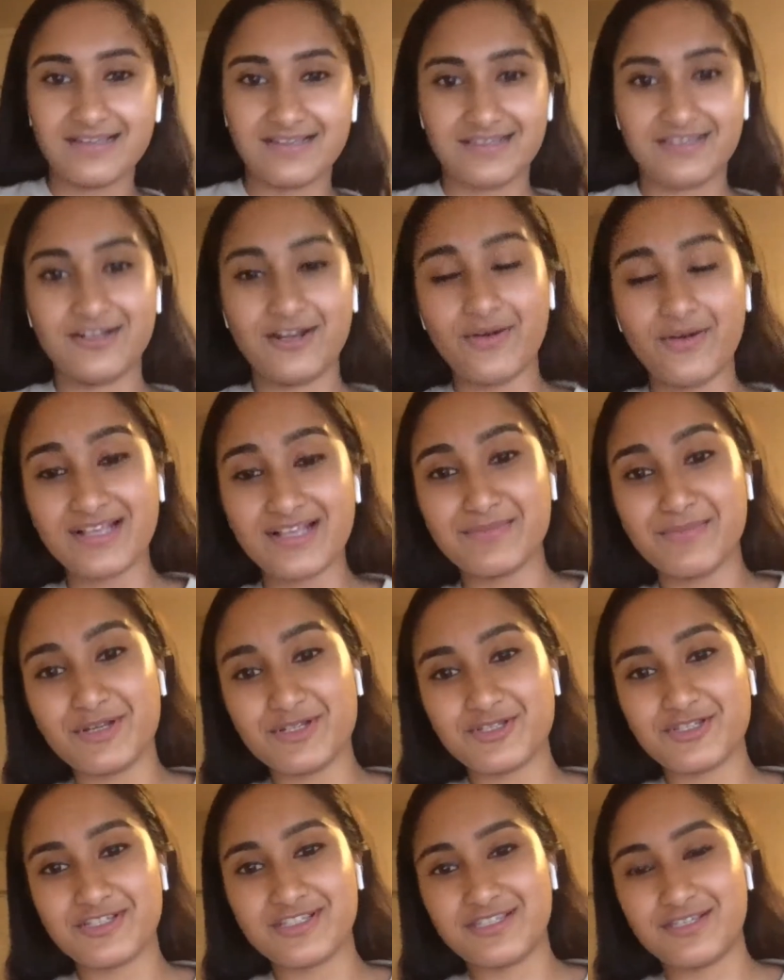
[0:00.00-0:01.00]
you know as
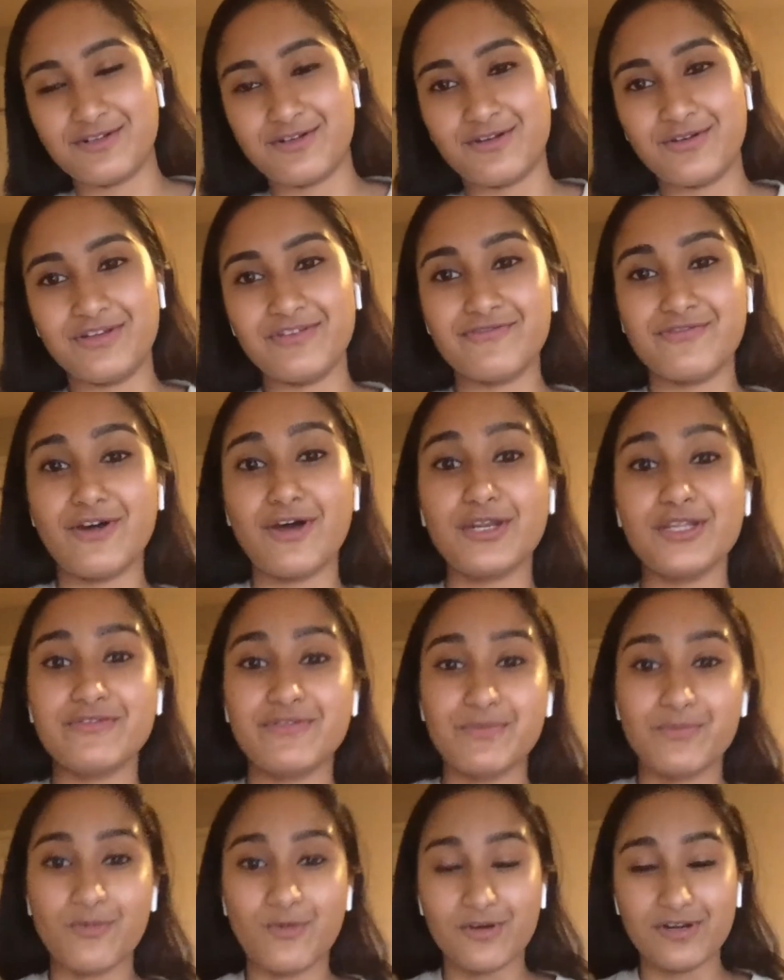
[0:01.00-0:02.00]
much as you know if not
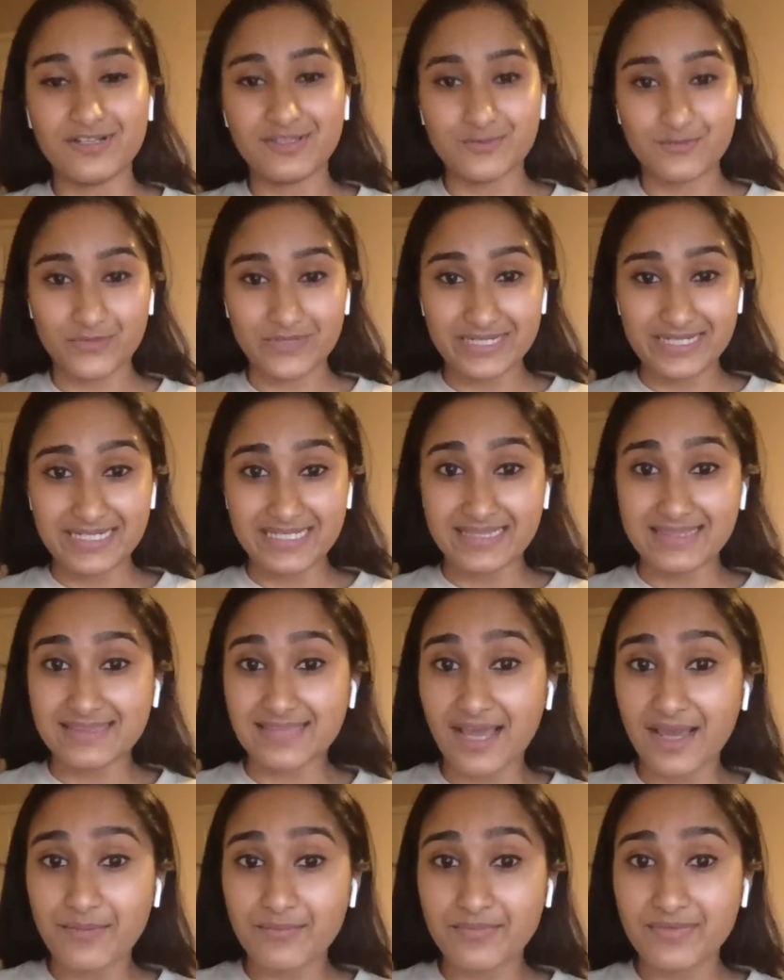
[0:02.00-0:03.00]
even more than we need
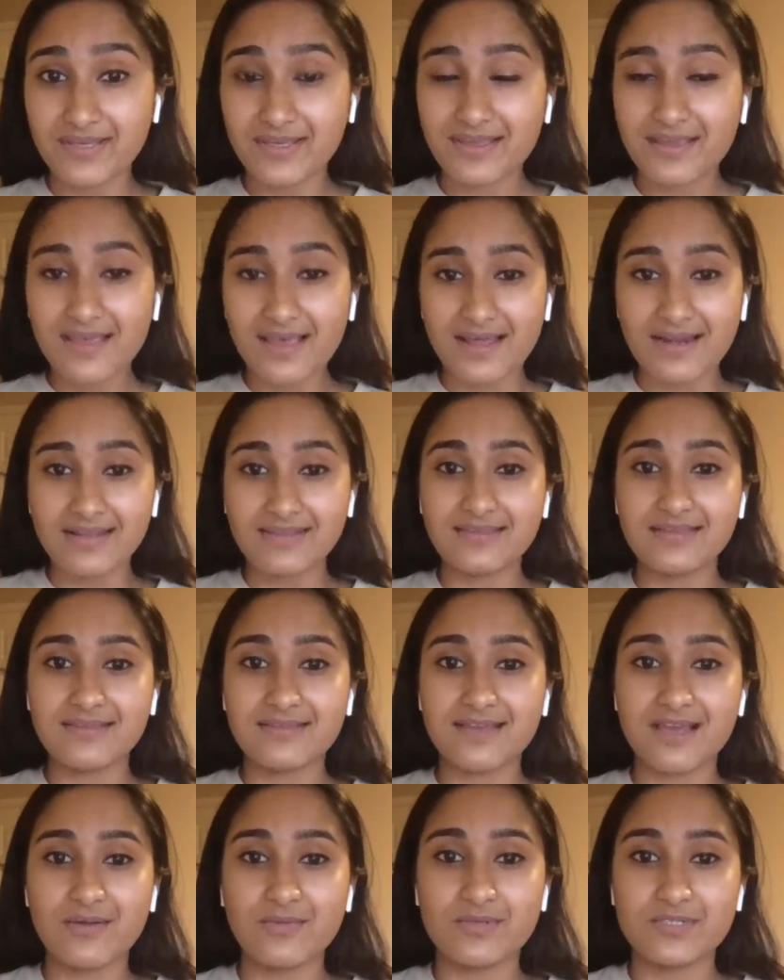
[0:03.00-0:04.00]
them and i think
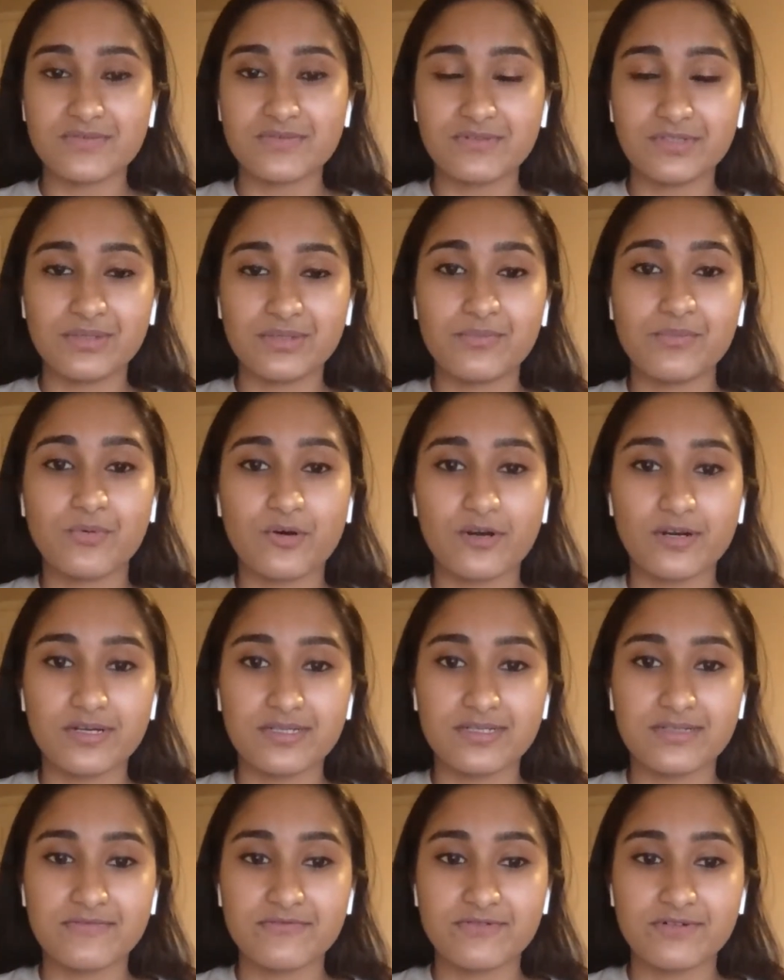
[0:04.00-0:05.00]
that was really
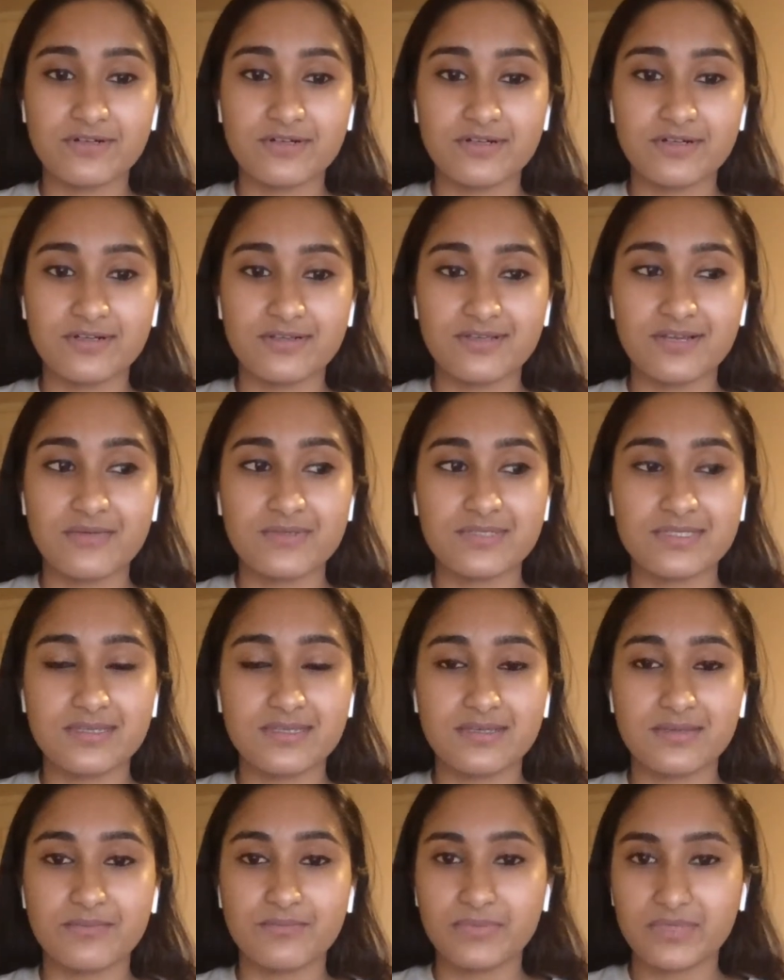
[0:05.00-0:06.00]
important for that was like
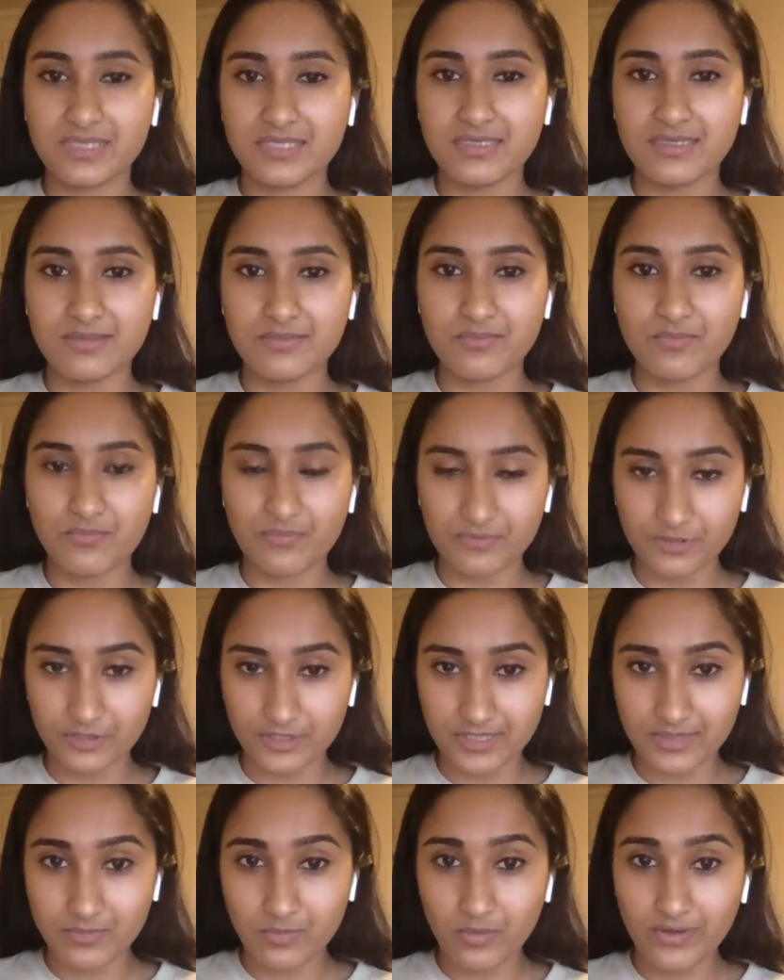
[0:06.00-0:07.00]
a key
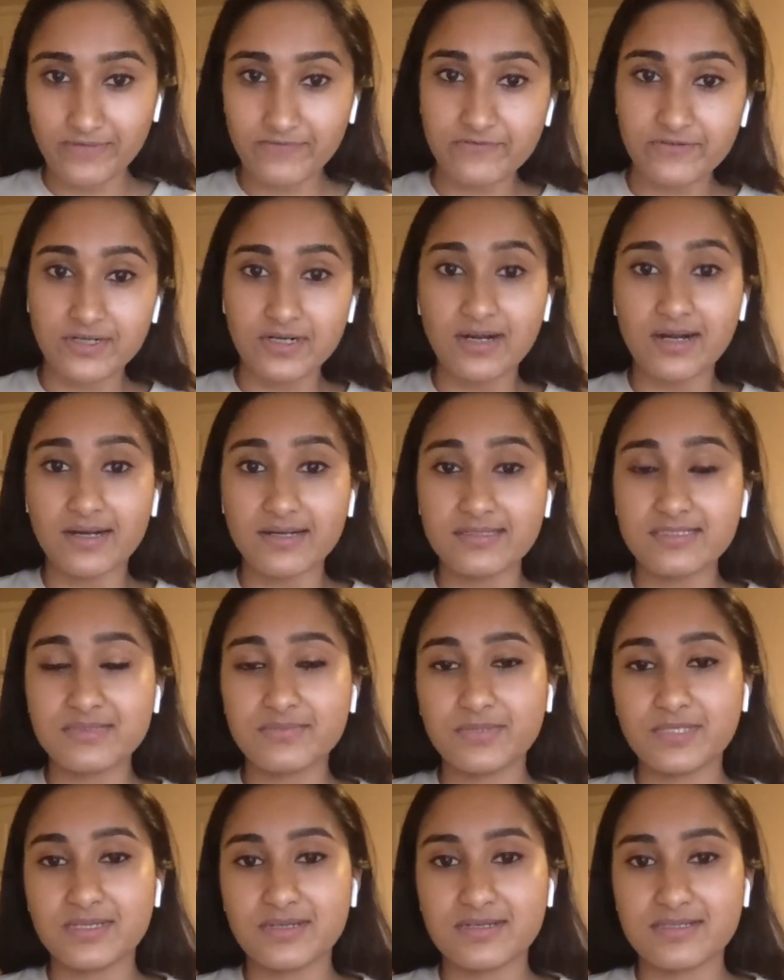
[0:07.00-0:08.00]
learning point for us
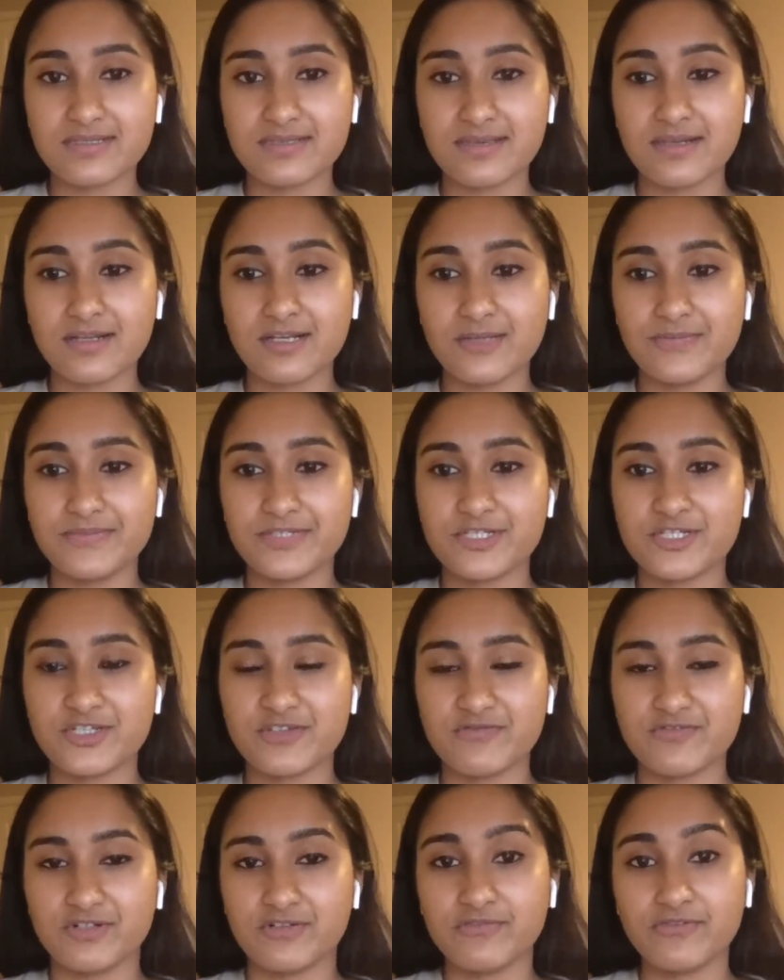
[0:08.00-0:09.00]
because that helped us
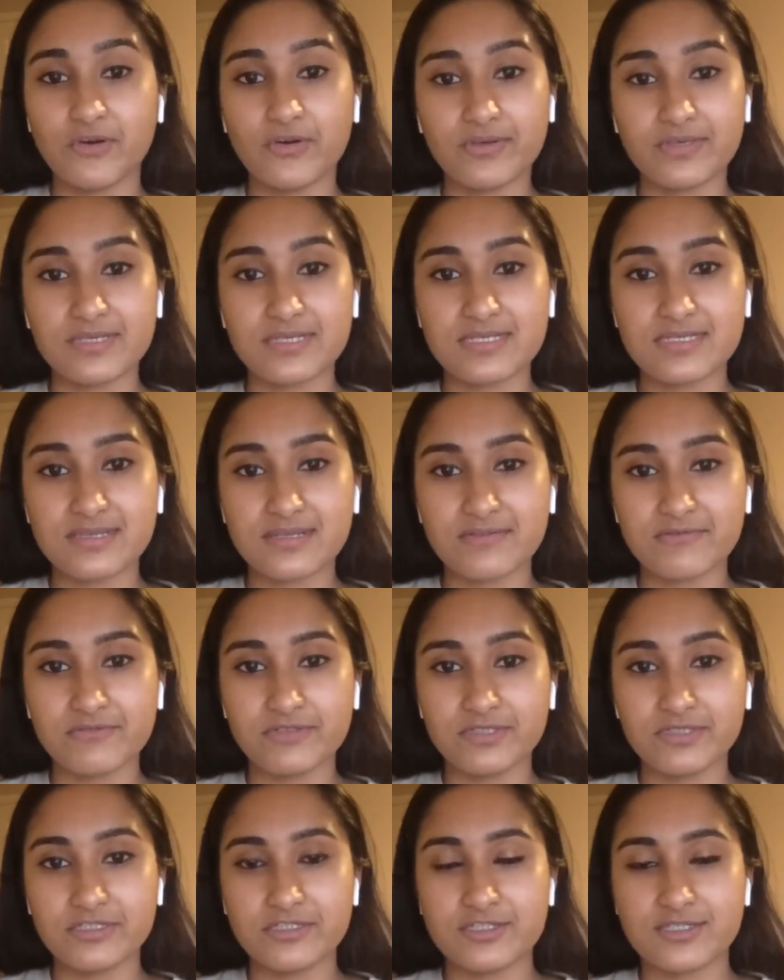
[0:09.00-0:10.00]
shift our focus and
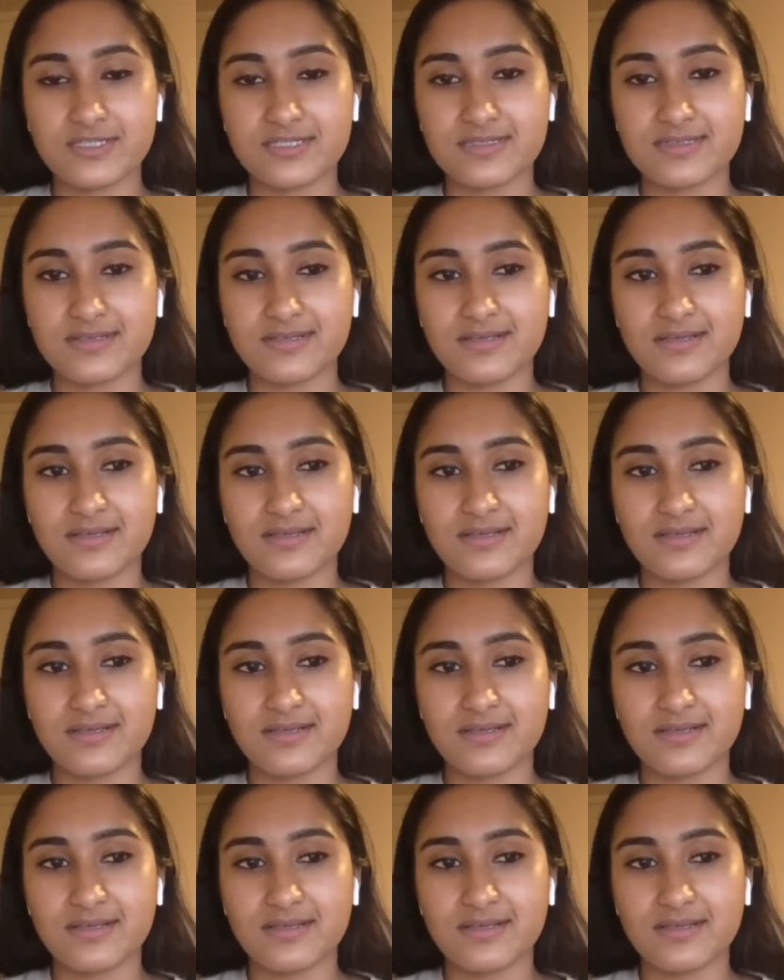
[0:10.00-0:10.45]
really just